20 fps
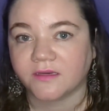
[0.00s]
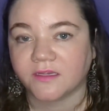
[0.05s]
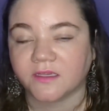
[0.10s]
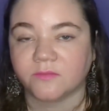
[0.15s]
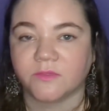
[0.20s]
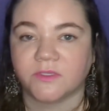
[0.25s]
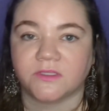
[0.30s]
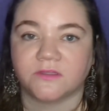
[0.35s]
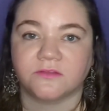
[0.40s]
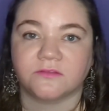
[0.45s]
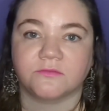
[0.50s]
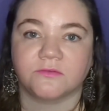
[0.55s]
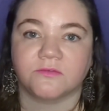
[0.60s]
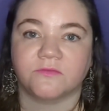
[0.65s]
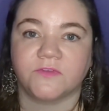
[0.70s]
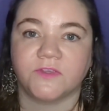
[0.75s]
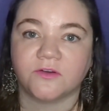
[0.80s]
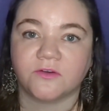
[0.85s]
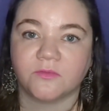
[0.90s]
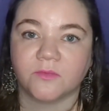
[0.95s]
I mean,
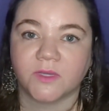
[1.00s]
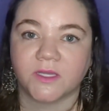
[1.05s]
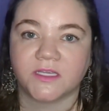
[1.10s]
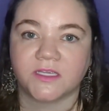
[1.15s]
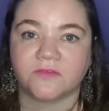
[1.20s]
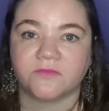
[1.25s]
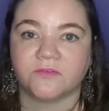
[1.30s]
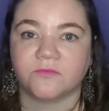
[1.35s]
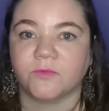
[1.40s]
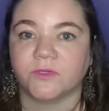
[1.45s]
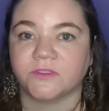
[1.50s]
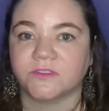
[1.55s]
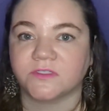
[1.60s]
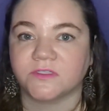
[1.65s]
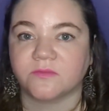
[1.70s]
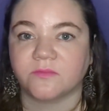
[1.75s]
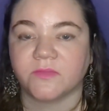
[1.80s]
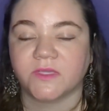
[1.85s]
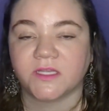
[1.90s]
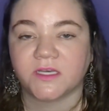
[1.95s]
Trivikraman even went to
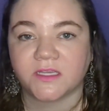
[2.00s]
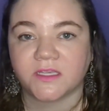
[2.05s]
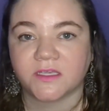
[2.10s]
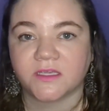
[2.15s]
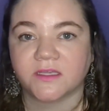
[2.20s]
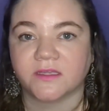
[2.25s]
the media